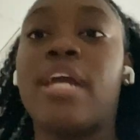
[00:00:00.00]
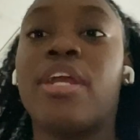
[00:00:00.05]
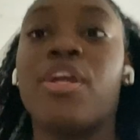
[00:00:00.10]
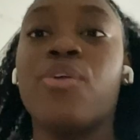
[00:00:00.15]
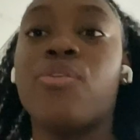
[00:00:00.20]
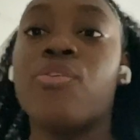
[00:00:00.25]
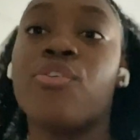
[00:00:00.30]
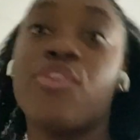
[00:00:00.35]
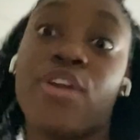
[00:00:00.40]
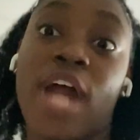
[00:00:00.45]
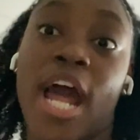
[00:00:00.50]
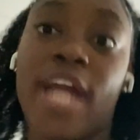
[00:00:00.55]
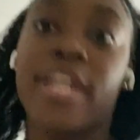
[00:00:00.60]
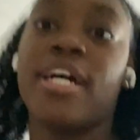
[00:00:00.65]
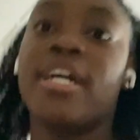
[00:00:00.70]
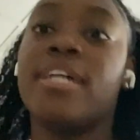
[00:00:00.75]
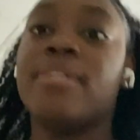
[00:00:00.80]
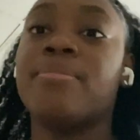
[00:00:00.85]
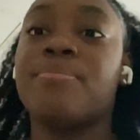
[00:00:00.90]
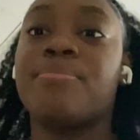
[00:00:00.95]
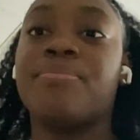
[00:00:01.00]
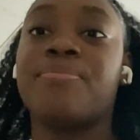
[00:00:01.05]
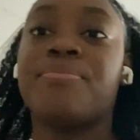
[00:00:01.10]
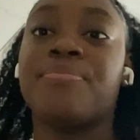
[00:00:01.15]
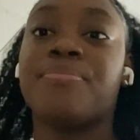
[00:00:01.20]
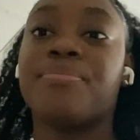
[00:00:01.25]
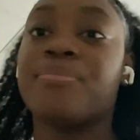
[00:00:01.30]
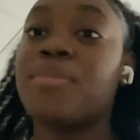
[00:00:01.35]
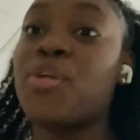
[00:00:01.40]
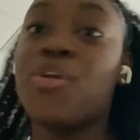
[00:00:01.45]
you're not done.
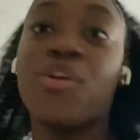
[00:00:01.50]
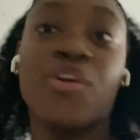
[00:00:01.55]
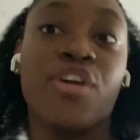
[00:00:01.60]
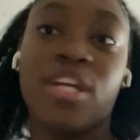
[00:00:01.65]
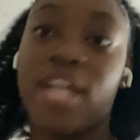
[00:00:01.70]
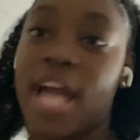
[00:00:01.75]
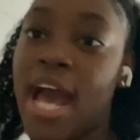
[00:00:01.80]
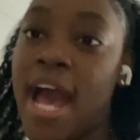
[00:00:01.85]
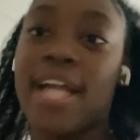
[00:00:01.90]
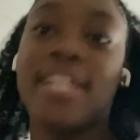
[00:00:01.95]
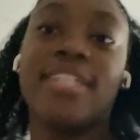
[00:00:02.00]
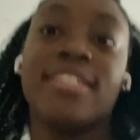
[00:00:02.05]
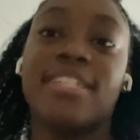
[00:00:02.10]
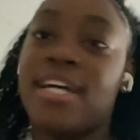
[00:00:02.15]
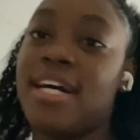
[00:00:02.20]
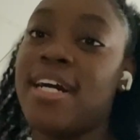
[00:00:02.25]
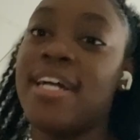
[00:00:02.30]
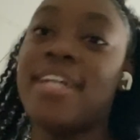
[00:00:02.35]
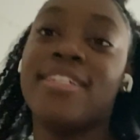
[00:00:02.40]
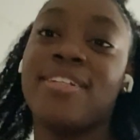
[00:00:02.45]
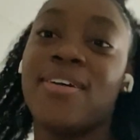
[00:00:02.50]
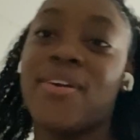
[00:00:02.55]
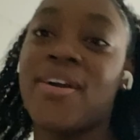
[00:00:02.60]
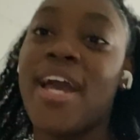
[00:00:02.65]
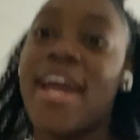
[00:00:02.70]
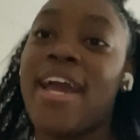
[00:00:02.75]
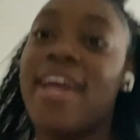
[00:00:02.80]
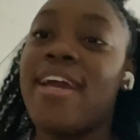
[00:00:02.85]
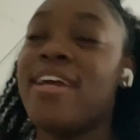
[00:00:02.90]
You're not done, okay?